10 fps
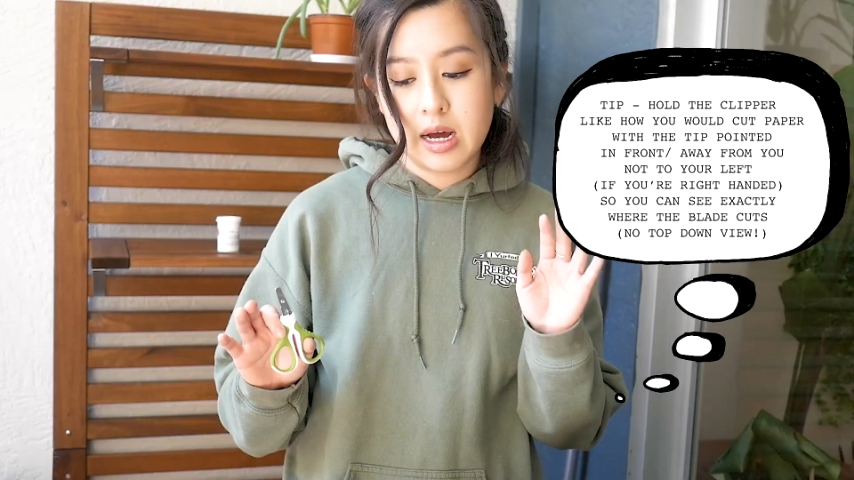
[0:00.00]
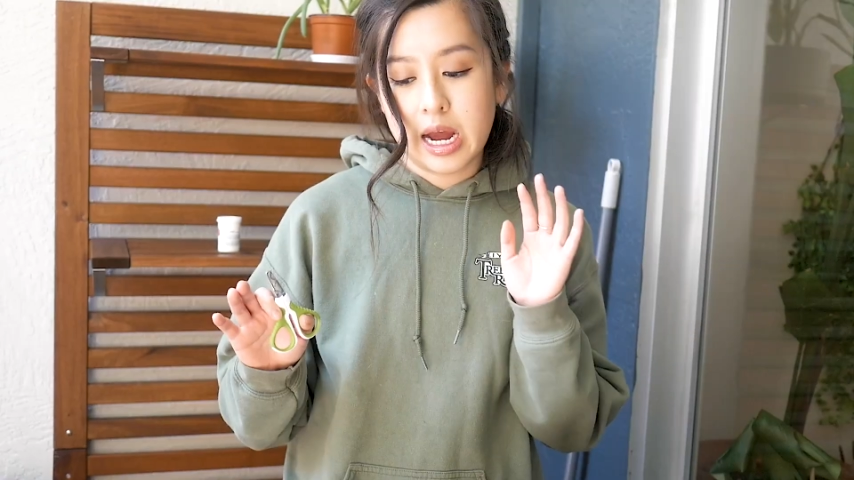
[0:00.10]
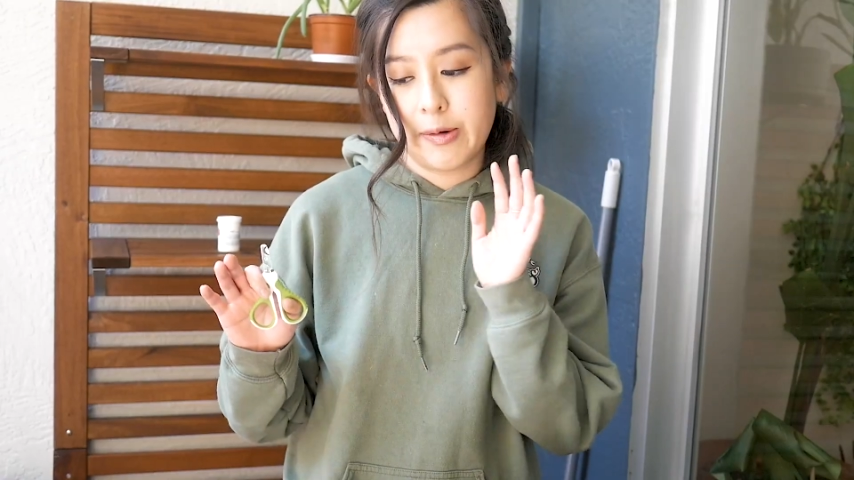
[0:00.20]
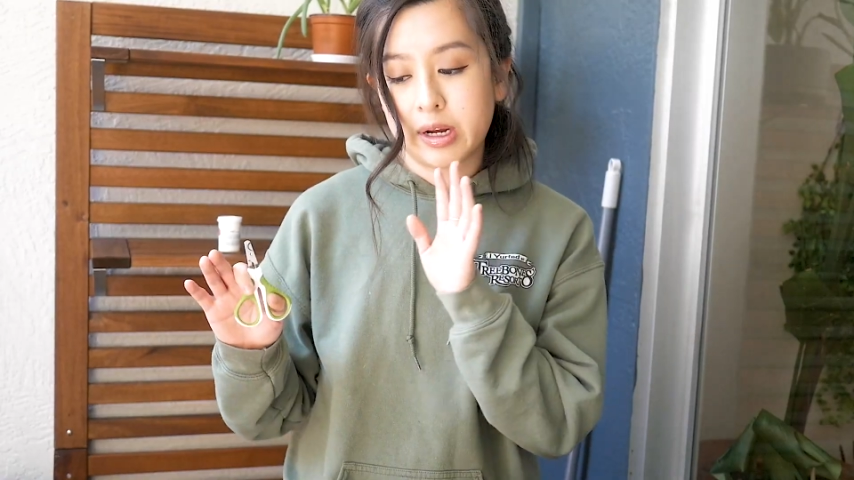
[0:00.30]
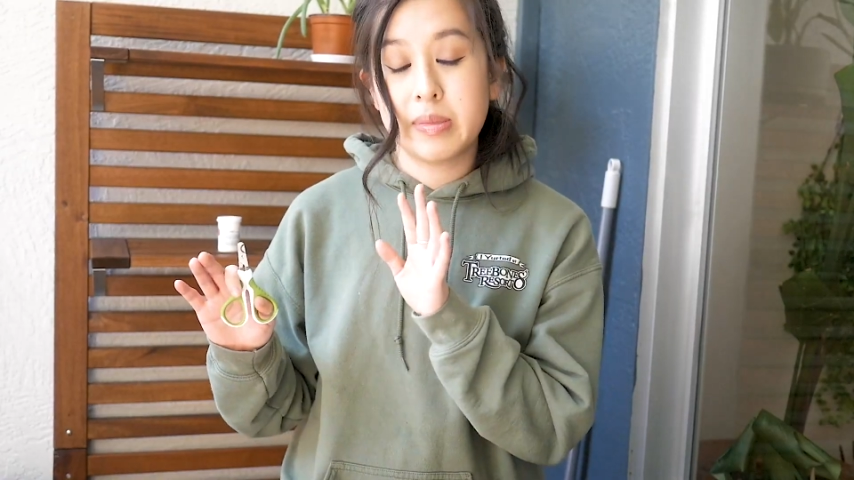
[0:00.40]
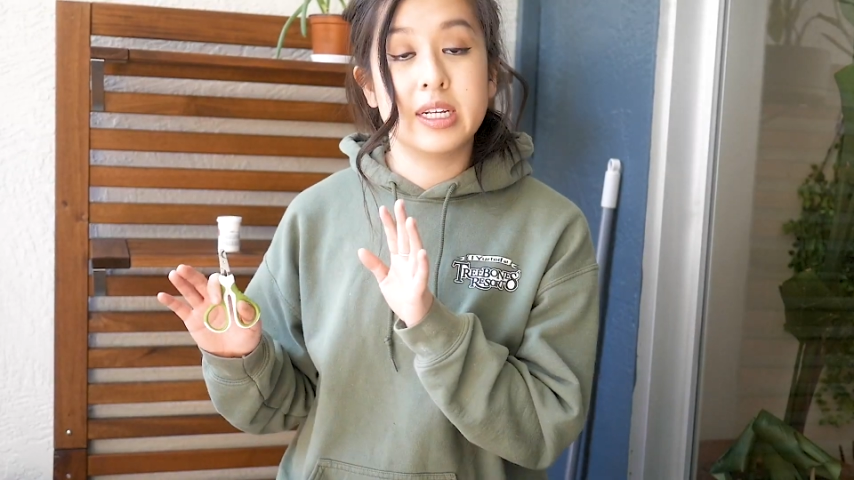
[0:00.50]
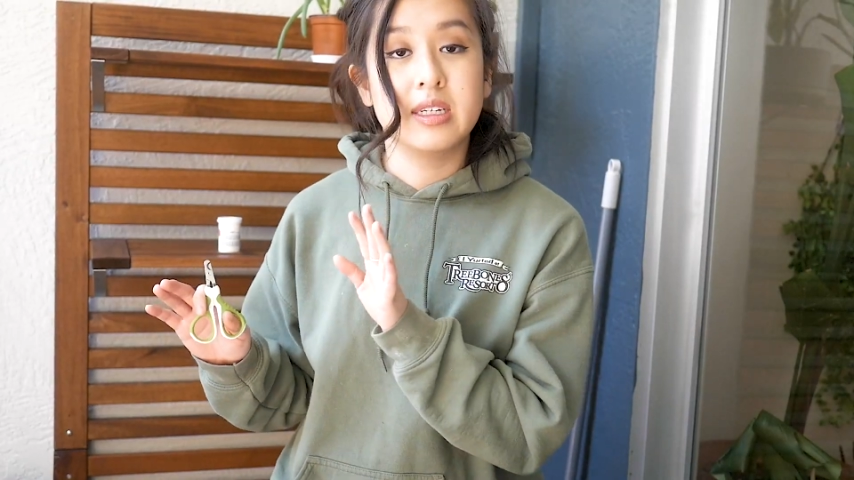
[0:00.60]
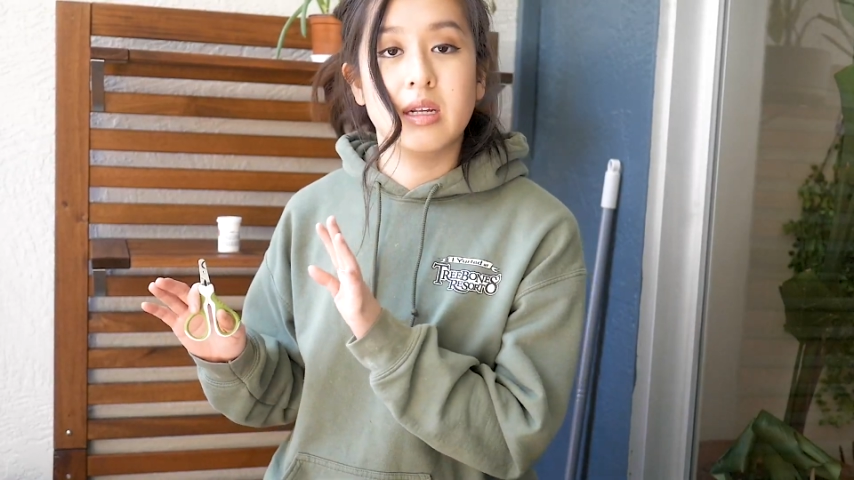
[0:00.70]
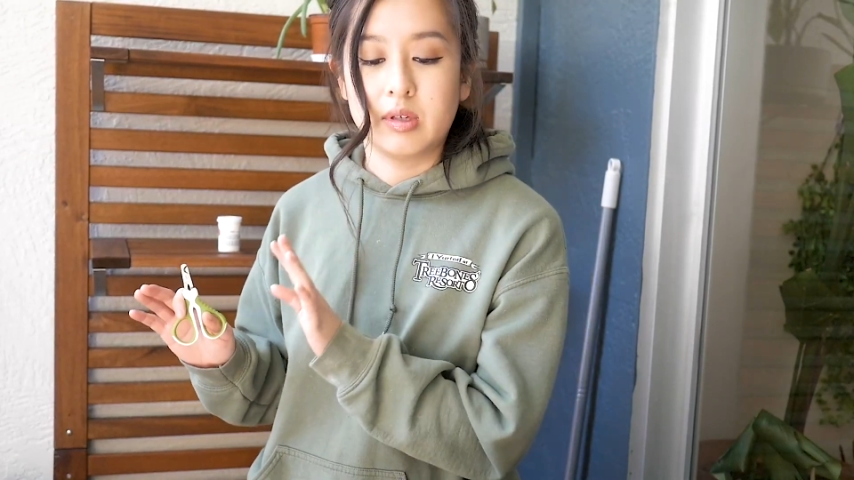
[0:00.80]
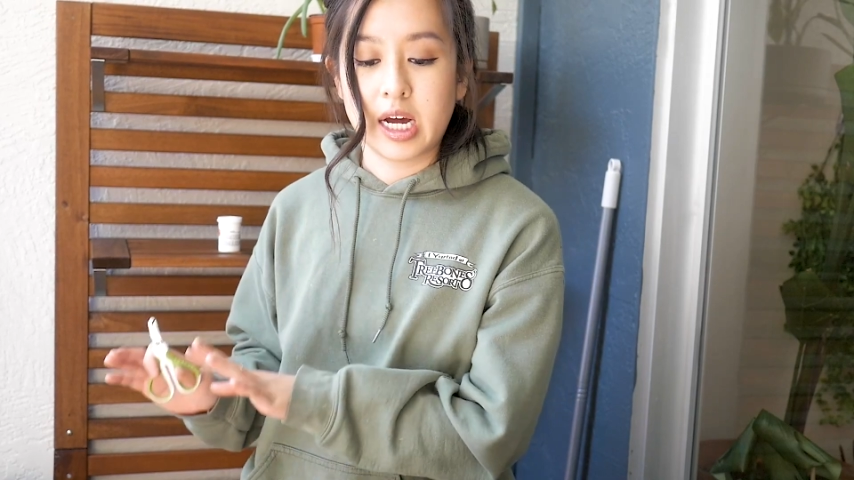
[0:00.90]
I recommend
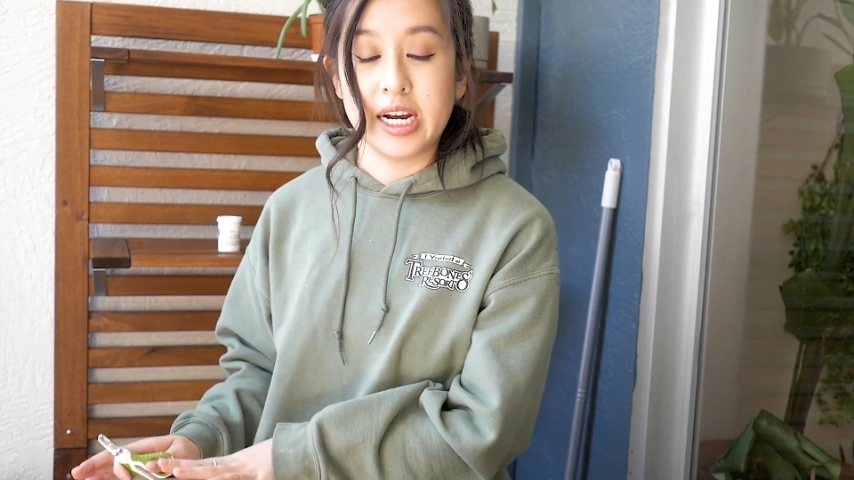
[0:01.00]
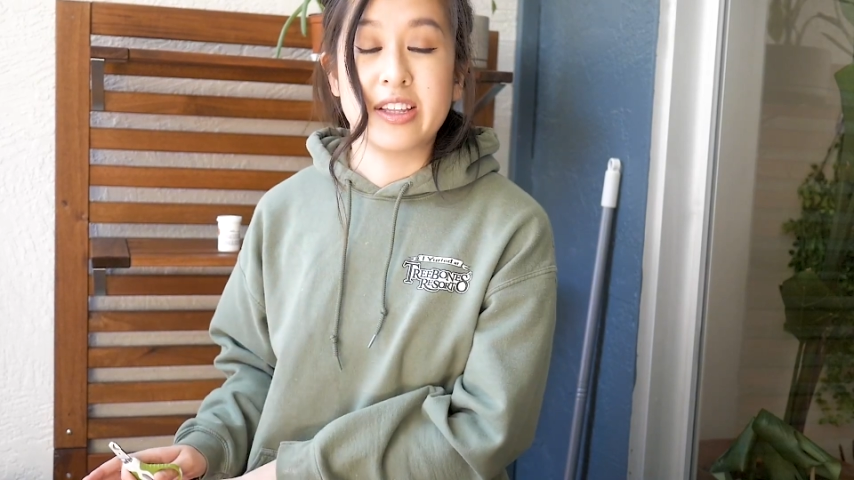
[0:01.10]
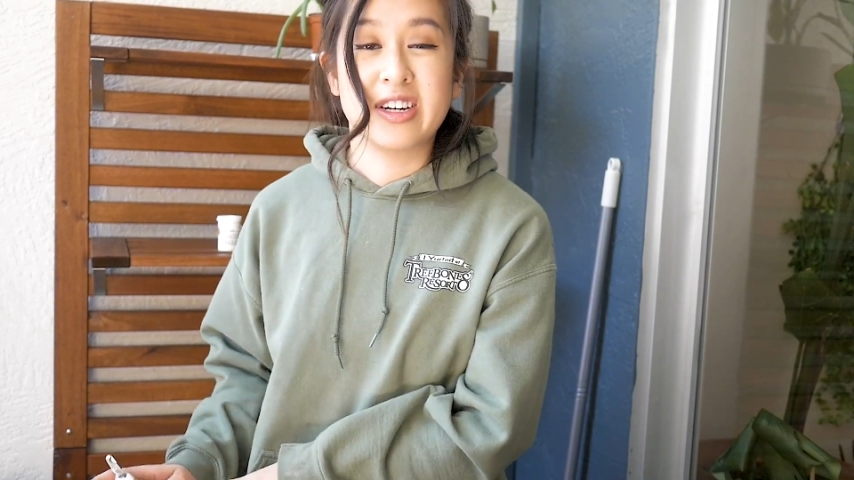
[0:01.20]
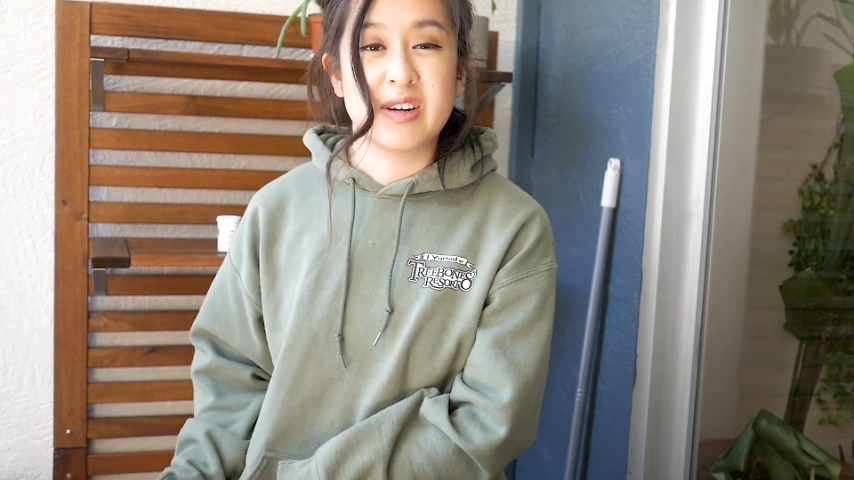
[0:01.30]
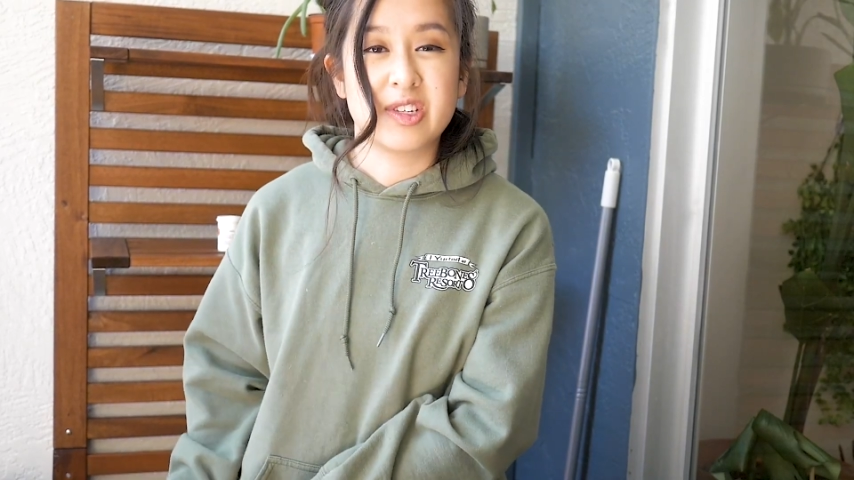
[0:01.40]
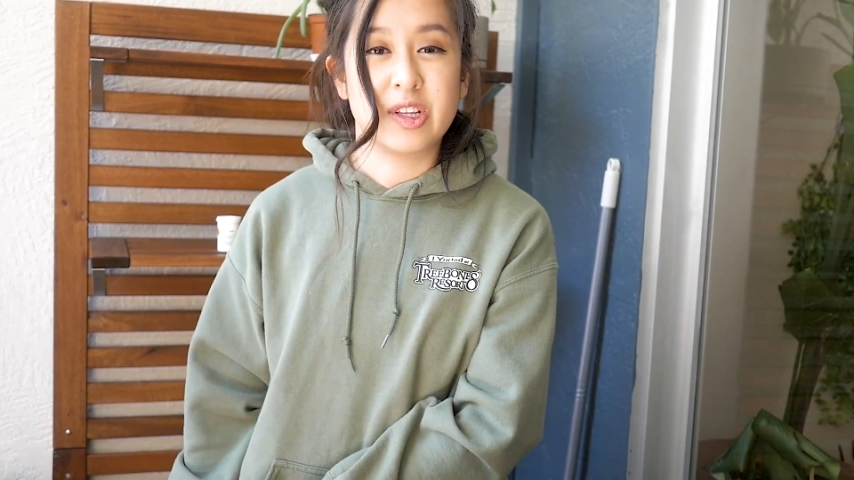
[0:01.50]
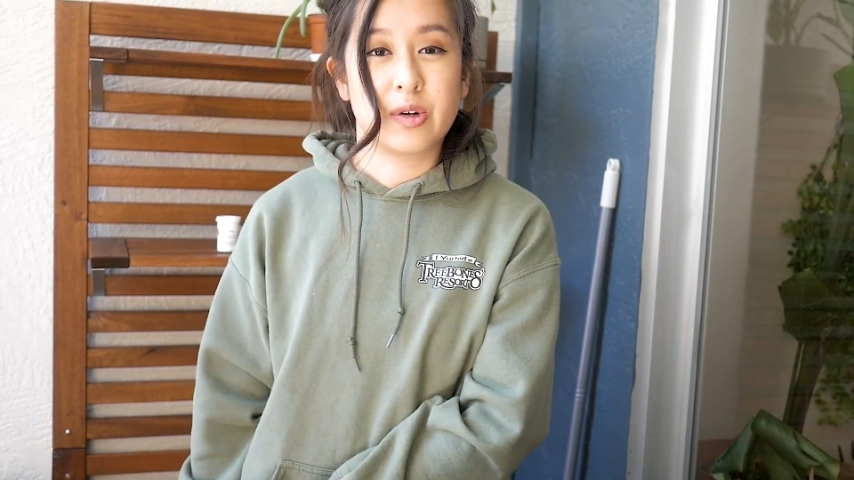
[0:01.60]
cutting their nails on the